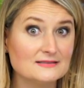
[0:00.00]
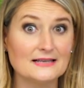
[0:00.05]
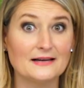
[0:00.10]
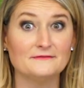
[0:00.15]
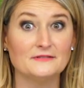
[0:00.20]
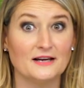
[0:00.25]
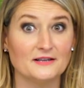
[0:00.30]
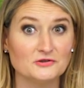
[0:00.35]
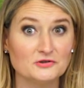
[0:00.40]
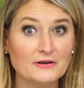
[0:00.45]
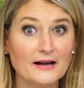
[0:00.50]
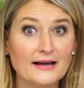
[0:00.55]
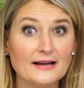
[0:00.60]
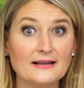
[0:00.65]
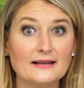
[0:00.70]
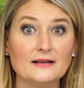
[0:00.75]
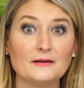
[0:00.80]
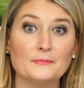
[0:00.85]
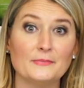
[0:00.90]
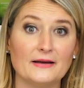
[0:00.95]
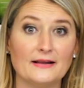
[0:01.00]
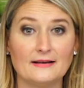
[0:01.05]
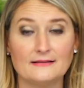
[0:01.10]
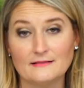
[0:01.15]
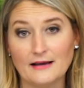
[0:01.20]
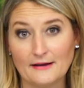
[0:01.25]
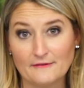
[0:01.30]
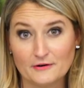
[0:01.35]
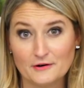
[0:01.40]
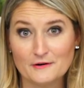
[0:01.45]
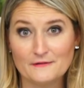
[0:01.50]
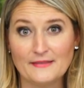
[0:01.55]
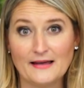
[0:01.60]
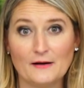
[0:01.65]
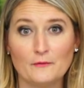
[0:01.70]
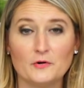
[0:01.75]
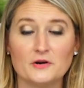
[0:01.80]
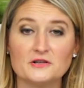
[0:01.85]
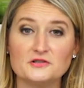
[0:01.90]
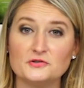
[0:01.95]
I've not tried it, but I've heard
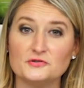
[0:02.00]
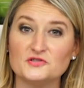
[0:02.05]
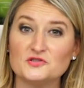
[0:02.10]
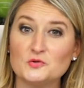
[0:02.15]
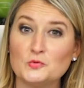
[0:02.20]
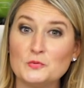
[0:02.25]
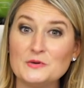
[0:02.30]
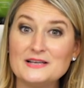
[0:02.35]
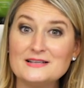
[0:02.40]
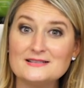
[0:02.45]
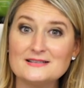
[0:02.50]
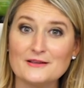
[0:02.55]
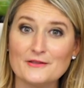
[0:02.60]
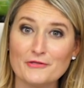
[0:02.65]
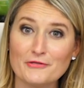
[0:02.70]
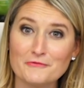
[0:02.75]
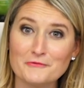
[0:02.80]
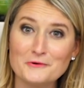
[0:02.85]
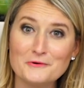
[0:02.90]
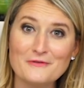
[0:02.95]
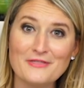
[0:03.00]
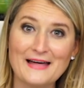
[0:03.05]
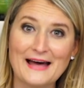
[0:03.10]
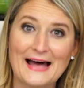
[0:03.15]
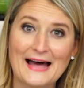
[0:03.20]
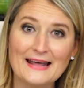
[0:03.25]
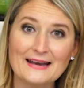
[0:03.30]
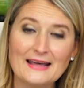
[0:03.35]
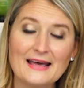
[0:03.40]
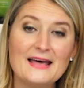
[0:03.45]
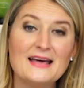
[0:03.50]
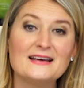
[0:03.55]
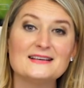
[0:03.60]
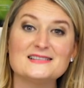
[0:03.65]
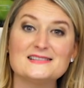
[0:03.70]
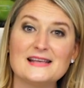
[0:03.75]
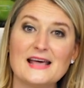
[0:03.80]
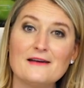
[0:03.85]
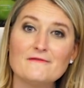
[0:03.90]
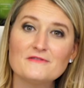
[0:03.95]
that works. You squeeze it through that,
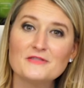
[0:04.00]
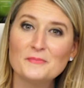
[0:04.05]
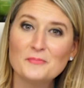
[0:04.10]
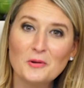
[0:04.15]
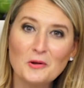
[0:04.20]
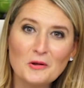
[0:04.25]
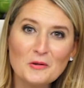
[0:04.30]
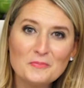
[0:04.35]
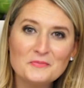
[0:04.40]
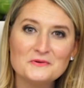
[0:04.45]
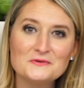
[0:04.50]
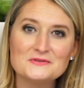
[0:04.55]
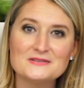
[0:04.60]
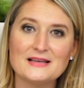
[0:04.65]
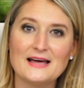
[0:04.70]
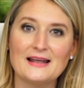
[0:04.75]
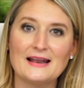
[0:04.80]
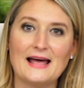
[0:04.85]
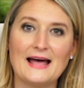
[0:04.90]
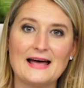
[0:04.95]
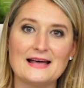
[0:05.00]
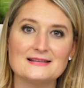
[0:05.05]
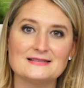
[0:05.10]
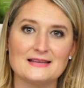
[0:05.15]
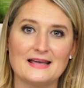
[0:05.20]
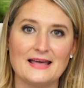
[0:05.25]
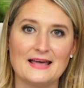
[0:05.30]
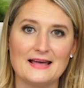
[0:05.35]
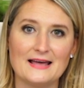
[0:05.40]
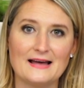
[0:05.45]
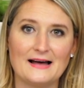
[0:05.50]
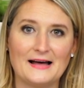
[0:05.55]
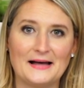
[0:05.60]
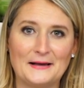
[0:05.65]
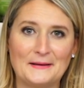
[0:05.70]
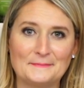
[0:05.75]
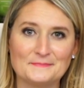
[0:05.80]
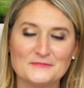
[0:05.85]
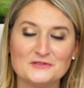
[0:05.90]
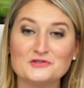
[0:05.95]
save the pulp, use that as a
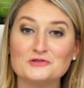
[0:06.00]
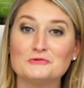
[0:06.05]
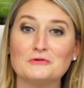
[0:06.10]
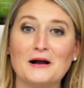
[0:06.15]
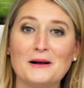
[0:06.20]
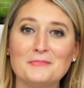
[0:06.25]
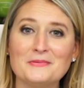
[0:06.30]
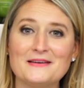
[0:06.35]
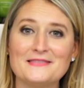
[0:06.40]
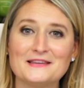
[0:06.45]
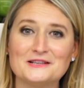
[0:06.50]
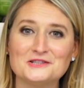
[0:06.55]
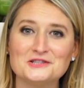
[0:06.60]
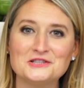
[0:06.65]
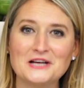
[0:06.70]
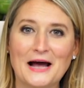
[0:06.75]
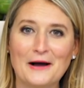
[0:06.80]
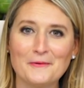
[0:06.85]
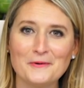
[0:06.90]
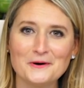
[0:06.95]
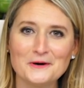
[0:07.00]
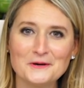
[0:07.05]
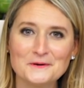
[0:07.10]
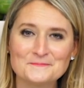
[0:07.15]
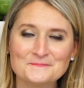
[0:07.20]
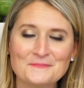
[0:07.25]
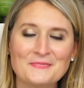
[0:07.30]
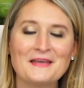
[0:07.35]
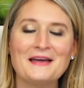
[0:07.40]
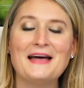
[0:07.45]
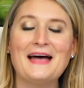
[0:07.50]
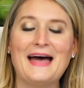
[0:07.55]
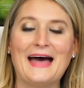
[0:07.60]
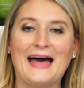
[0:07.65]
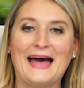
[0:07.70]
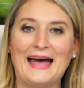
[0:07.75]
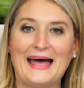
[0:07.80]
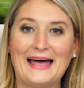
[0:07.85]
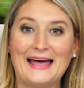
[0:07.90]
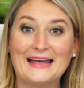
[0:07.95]
scrub in the shower,
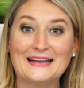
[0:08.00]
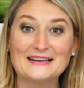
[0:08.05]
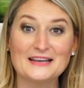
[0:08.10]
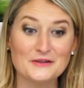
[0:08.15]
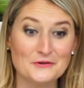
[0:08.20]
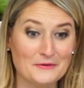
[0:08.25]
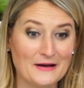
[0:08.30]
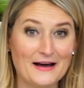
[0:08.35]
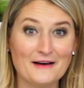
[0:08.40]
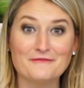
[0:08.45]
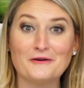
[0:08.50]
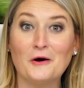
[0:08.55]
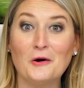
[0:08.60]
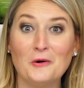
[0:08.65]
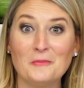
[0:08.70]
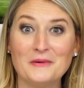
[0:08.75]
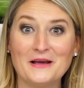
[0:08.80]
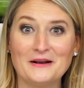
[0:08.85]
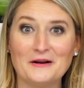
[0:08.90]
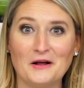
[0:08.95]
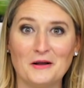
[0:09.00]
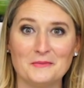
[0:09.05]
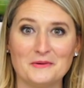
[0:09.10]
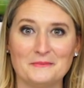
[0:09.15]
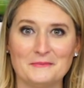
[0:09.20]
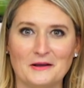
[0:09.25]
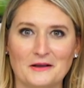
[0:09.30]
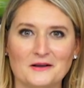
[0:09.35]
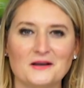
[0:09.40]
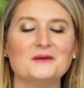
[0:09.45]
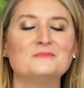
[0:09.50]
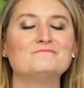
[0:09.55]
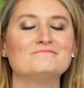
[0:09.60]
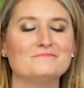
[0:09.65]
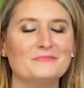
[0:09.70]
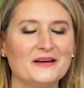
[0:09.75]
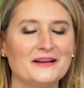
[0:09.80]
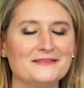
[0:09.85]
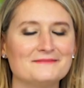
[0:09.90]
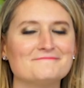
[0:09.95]
and you have homemade almond milk.
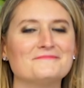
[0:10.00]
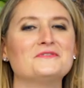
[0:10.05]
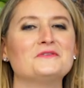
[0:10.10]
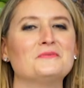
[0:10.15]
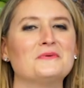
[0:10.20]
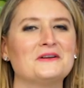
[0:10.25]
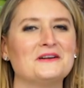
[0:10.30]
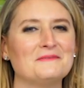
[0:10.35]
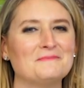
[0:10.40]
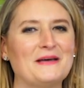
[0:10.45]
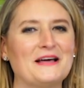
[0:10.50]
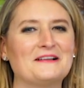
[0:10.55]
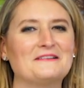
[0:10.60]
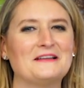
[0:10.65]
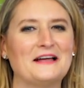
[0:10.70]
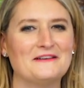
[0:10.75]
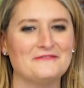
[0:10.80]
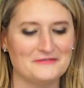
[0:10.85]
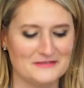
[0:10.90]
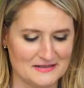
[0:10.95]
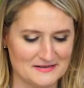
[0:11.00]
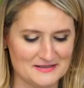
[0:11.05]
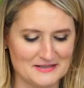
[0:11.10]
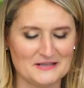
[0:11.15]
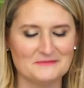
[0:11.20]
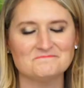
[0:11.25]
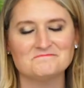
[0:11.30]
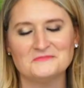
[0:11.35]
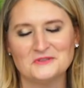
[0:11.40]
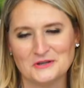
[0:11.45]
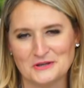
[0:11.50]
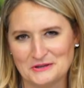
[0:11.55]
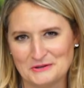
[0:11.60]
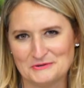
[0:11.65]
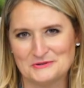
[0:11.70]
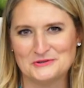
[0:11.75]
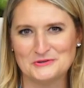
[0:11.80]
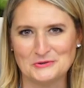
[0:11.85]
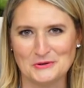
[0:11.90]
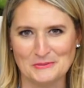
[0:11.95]
But if you want to make life easy, you can
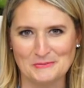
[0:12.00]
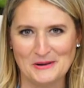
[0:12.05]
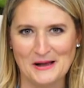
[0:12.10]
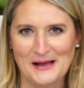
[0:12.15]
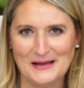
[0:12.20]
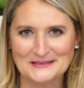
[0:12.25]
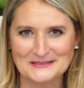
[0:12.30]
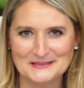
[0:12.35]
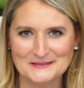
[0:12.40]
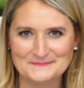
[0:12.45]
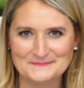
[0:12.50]
use store-bought.